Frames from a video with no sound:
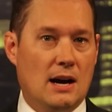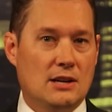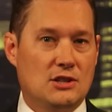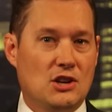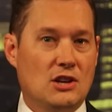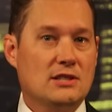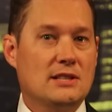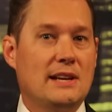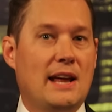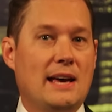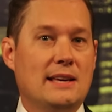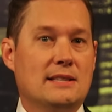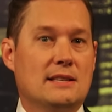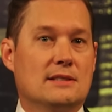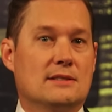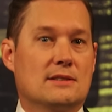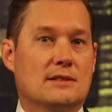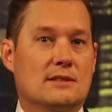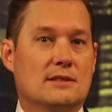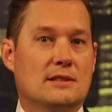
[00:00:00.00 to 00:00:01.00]
Justin
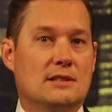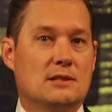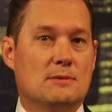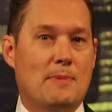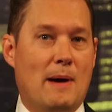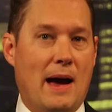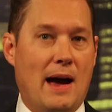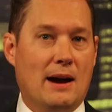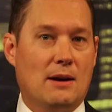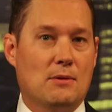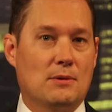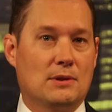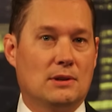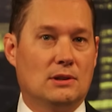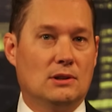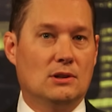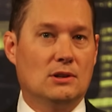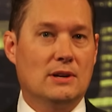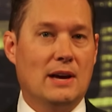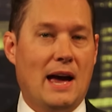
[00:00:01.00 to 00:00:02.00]
Haskins is back with a
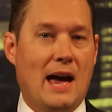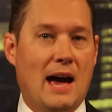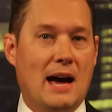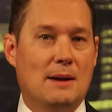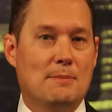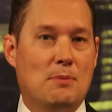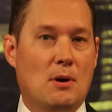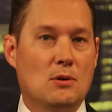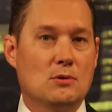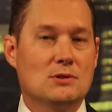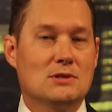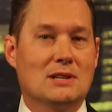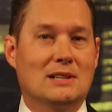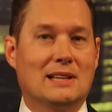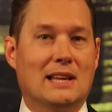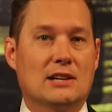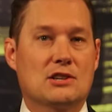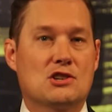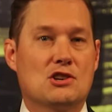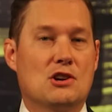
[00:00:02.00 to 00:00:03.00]
look at
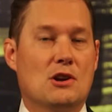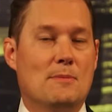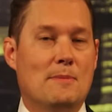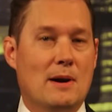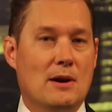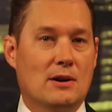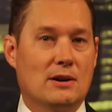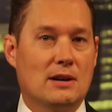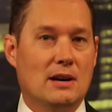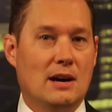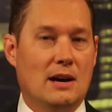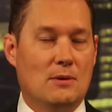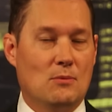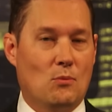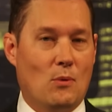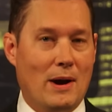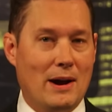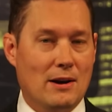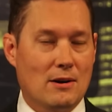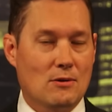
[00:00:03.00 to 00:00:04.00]
post-election America
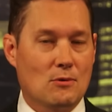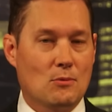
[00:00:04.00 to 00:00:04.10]
and where